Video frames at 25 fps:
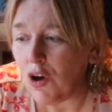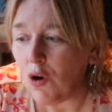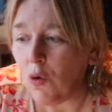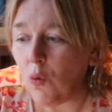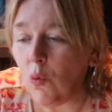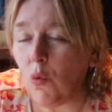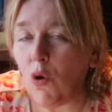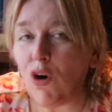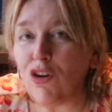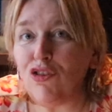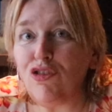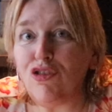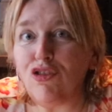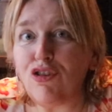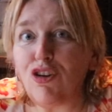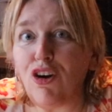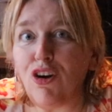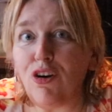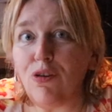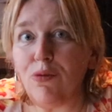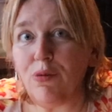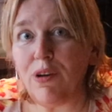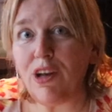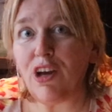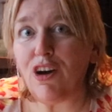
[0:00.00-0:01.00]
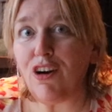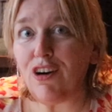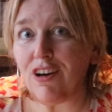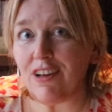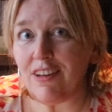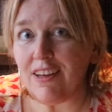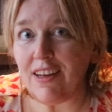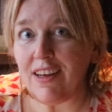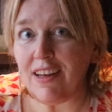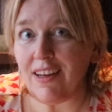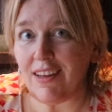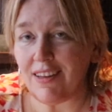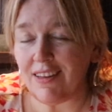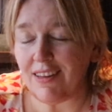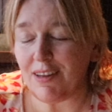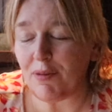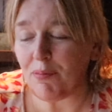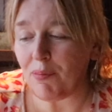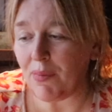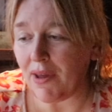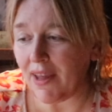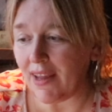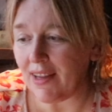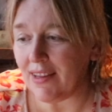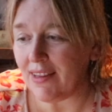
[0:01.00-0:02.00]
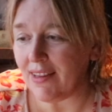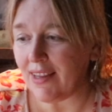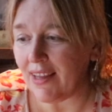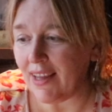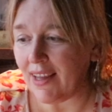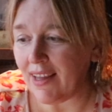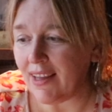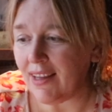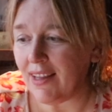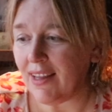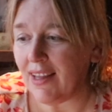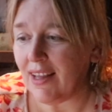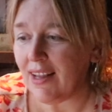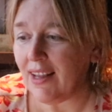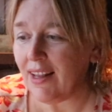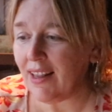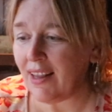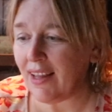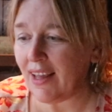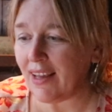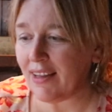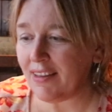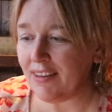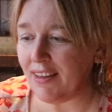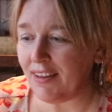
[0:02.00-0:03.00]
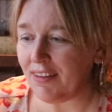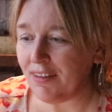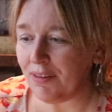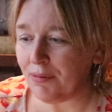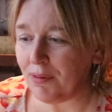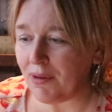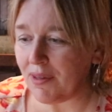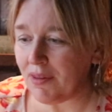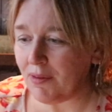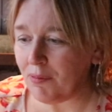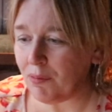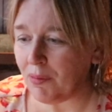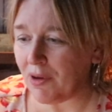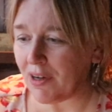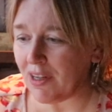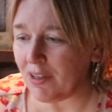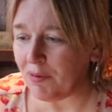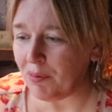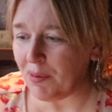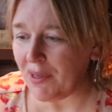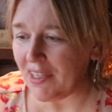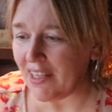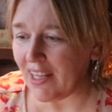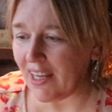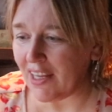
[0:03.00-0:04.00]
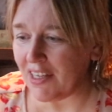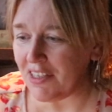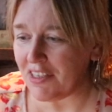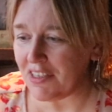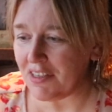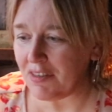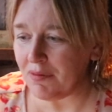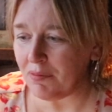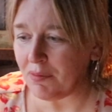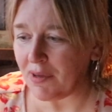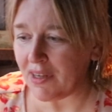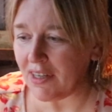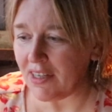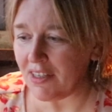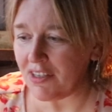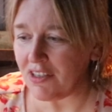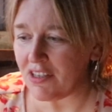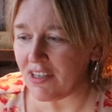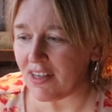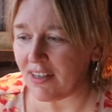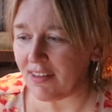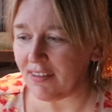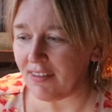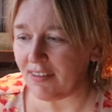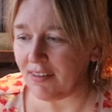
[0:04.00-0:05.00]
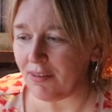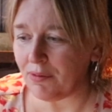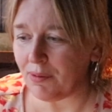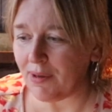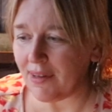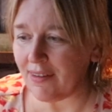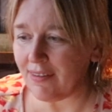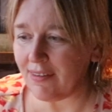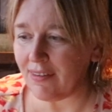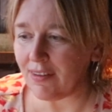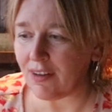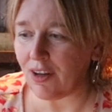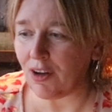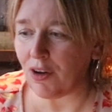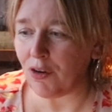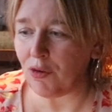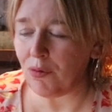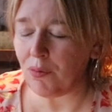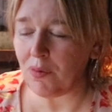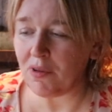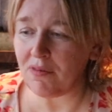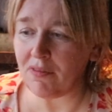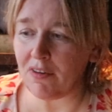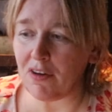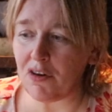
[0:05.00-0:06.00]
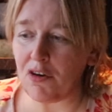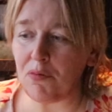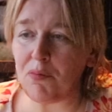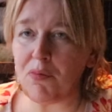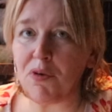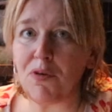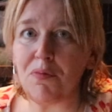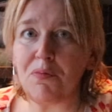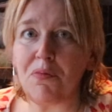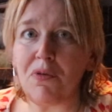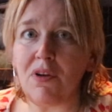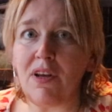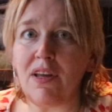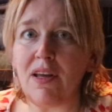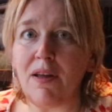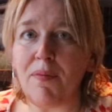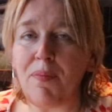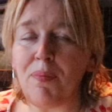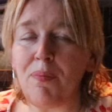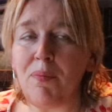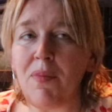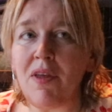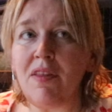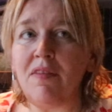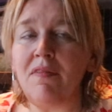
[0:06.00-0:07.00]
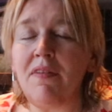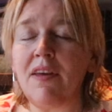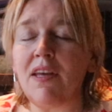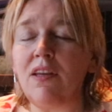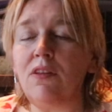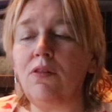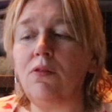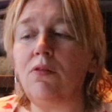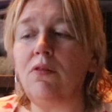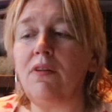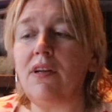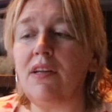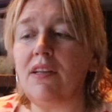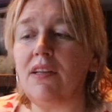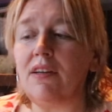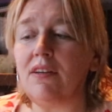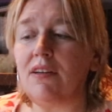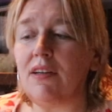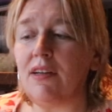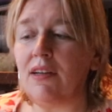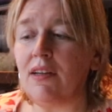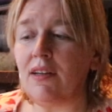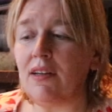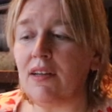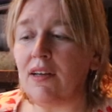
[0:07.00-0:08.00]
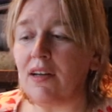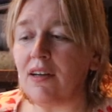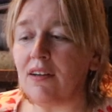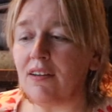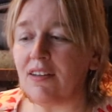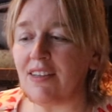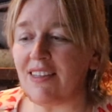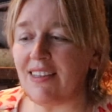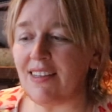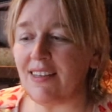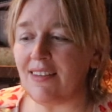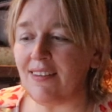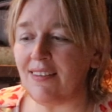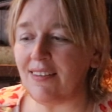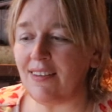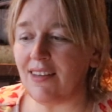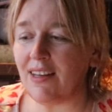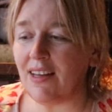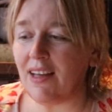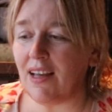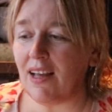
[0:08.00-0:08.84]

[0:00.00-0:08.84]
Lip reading: what's going on in the painting, like this one, Palpitation by Charles Westcote, a very popular mid-Victorian artist,